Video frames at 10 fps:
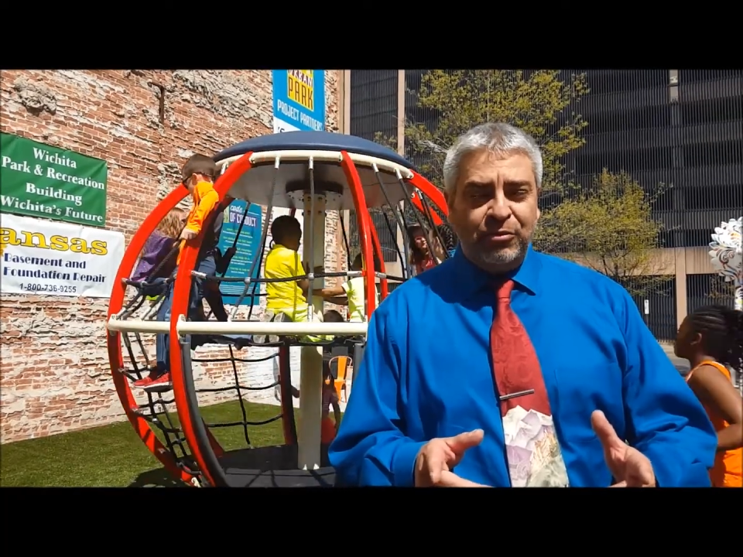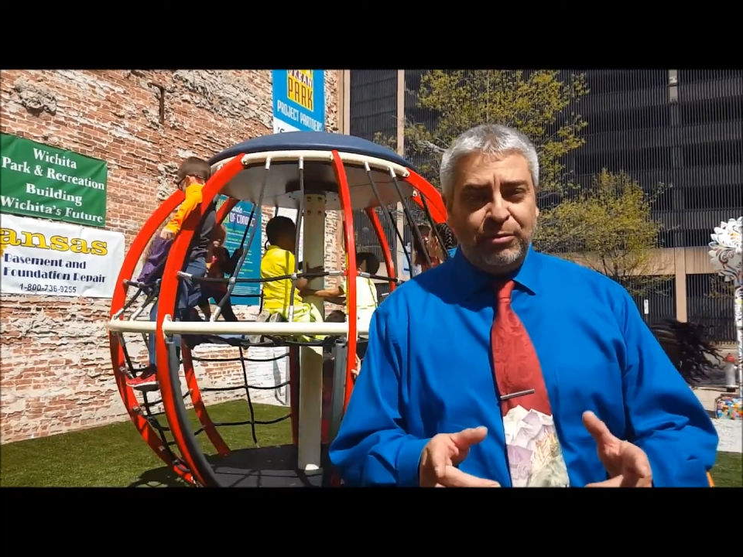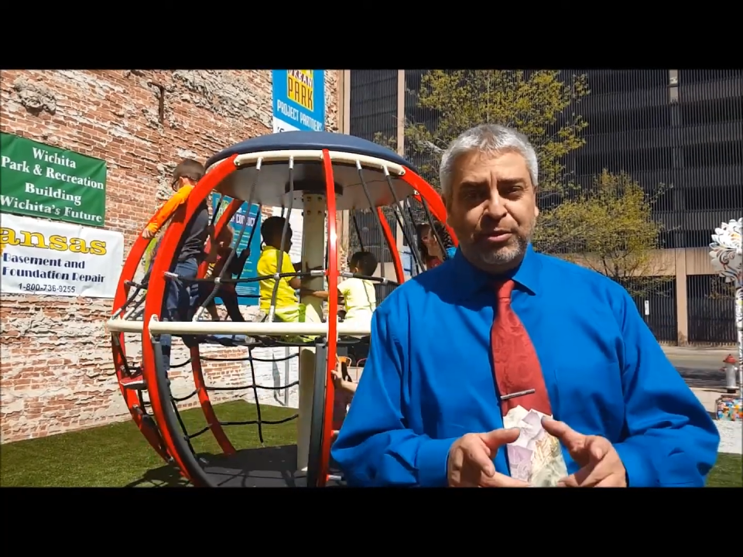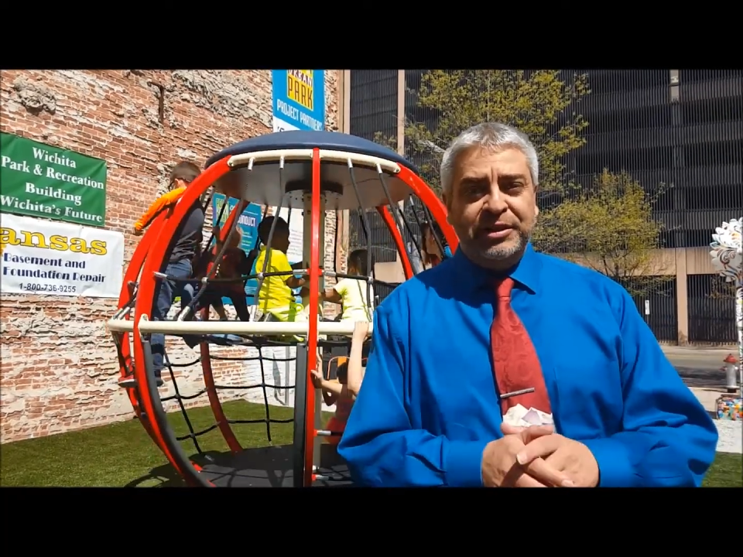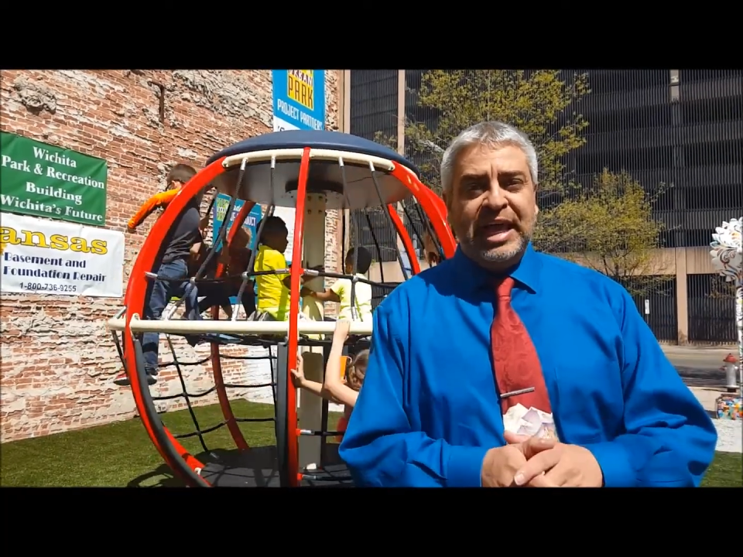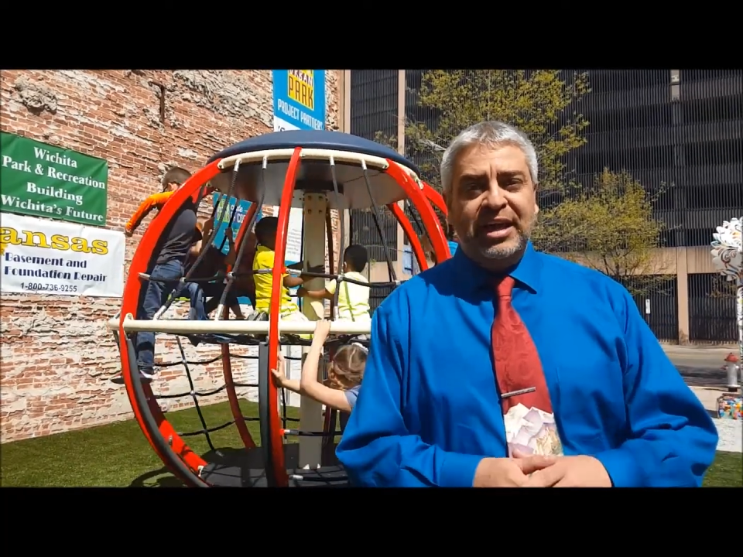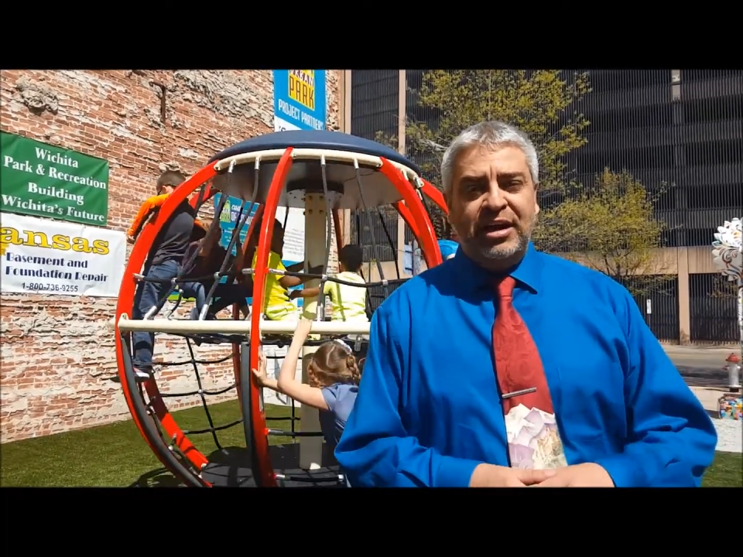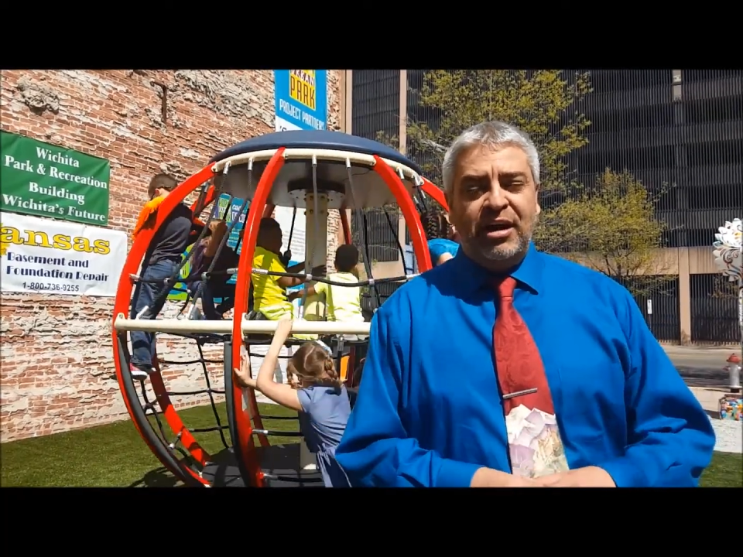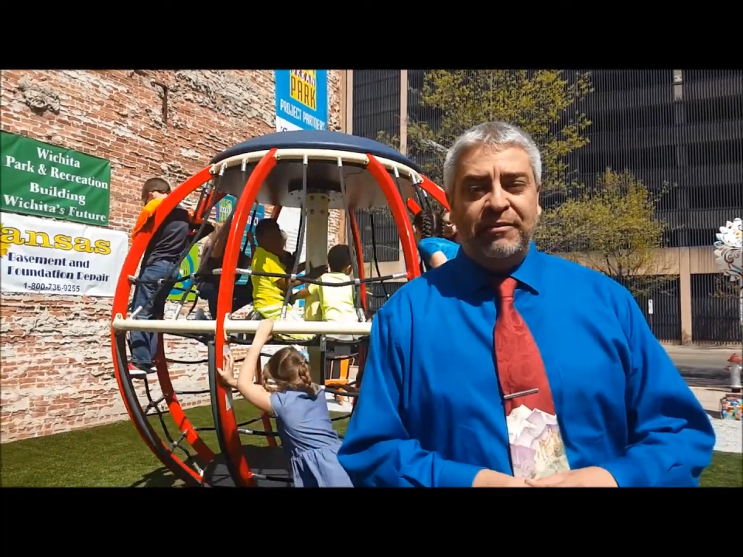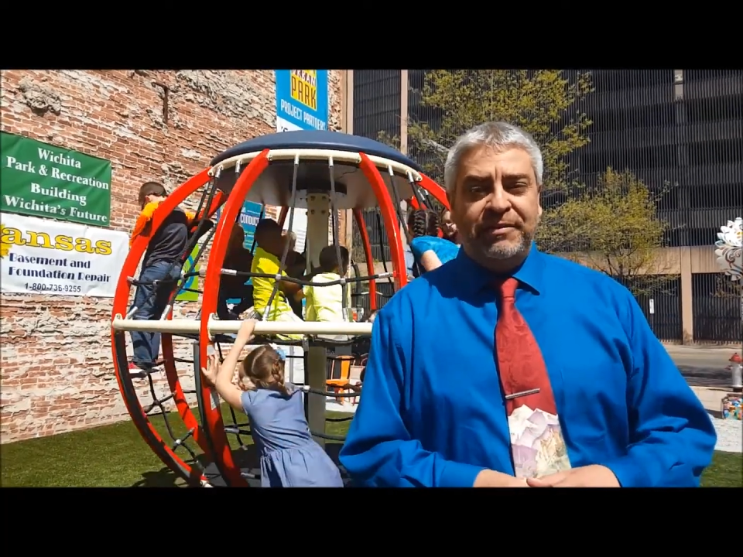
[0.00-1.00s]
We'll put that
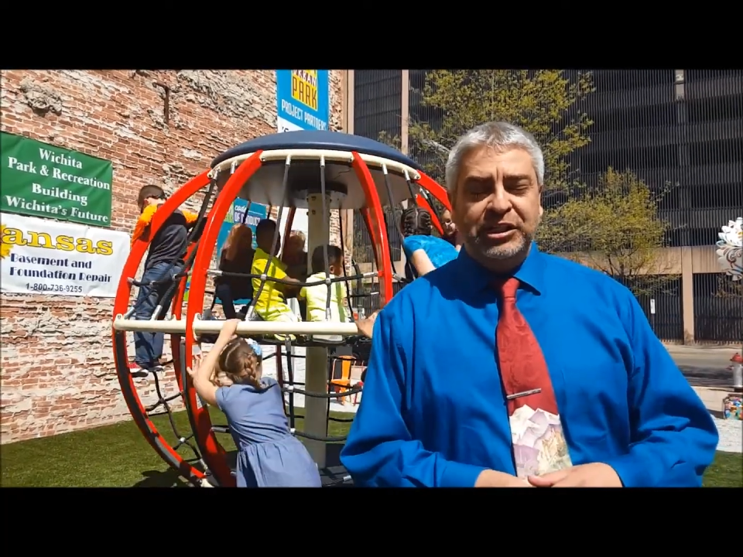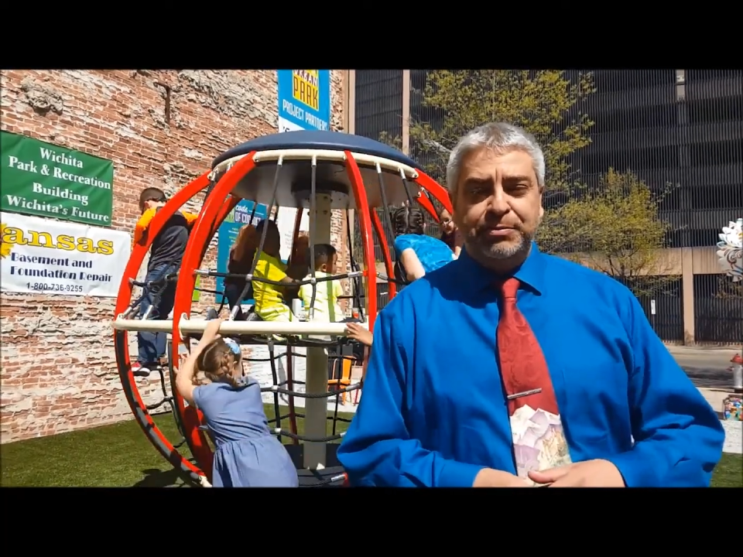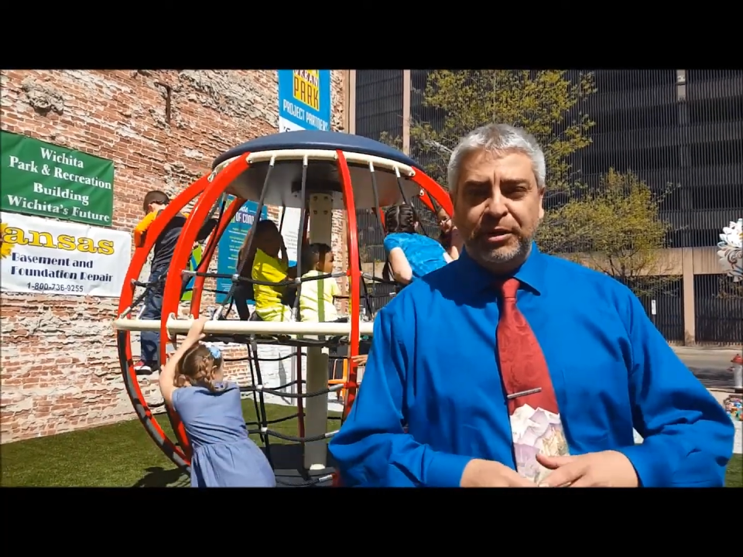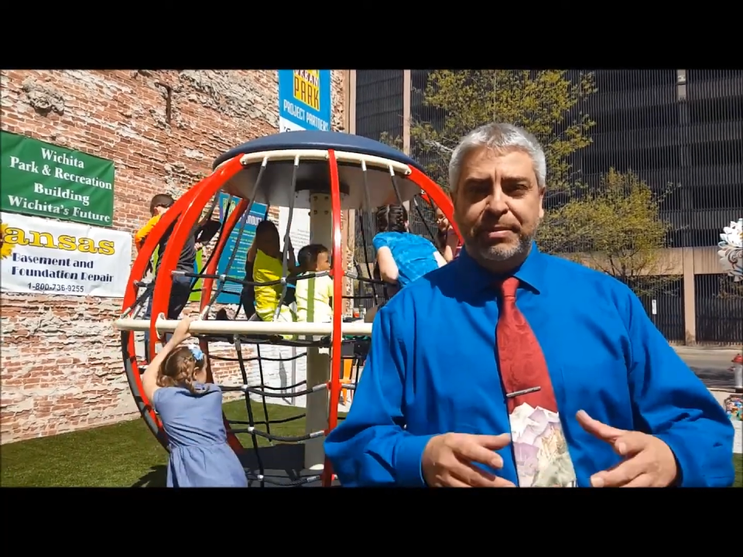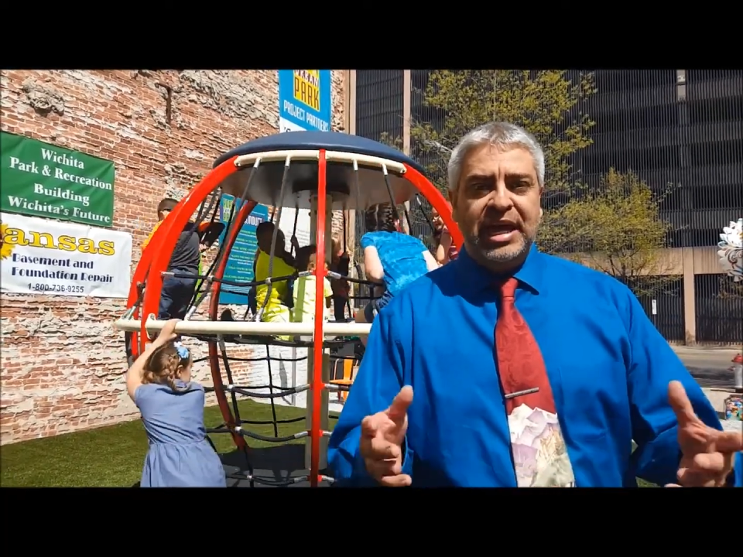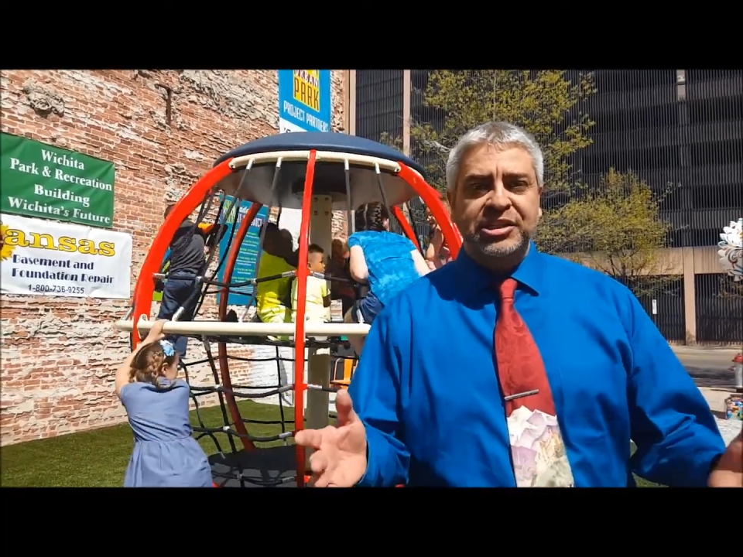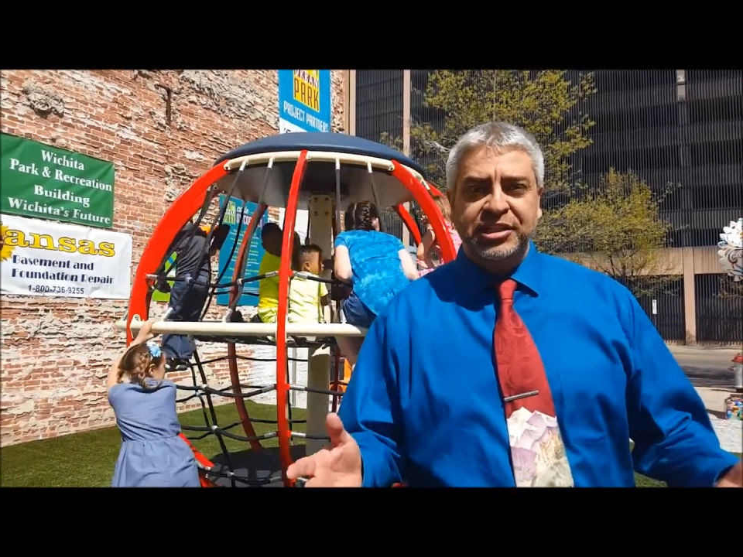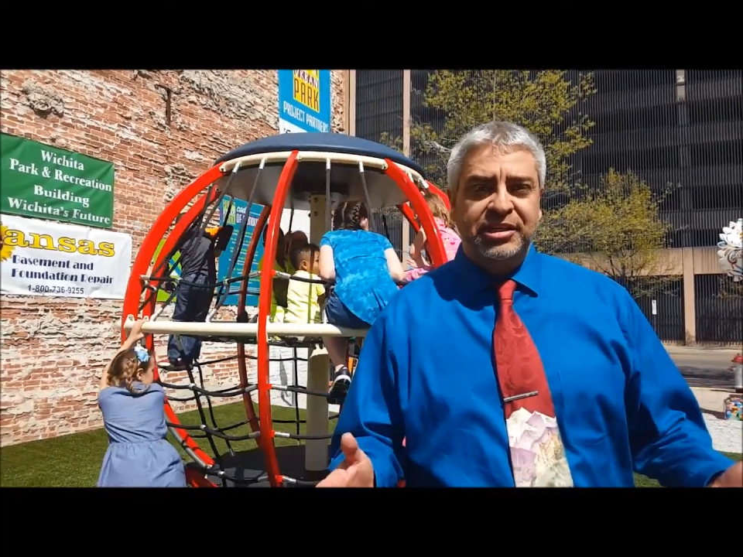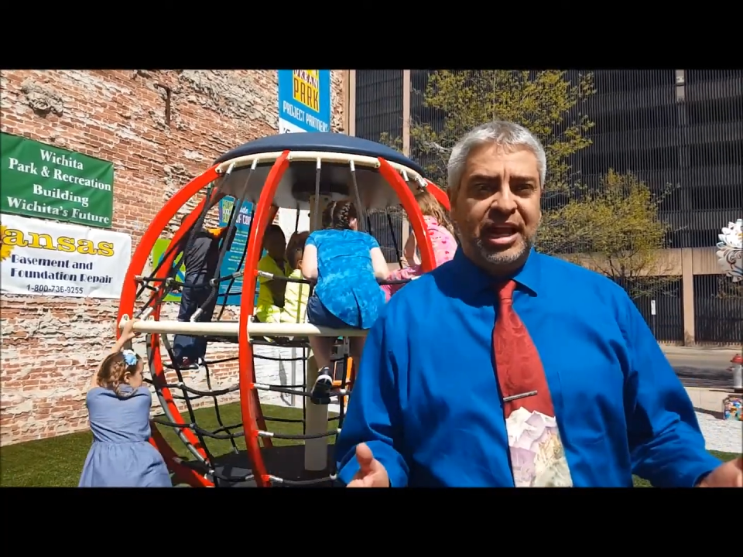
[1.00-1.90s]
on our Facebook page and,